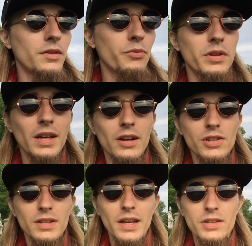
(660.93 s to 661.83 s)
three
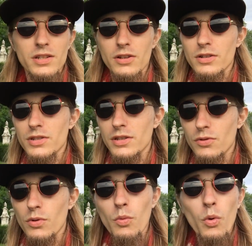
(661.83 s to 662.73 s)
thousand deaths turns
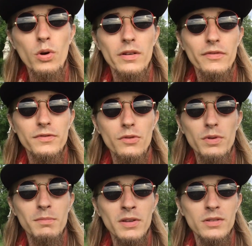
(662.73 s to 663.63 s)
into a war of
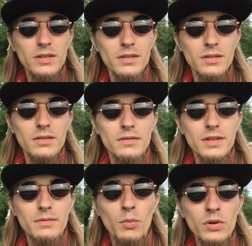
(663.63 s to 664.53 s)
three million
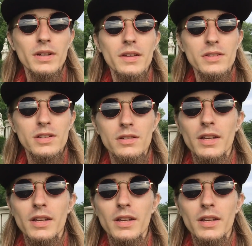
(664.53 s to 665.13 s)
more deaths.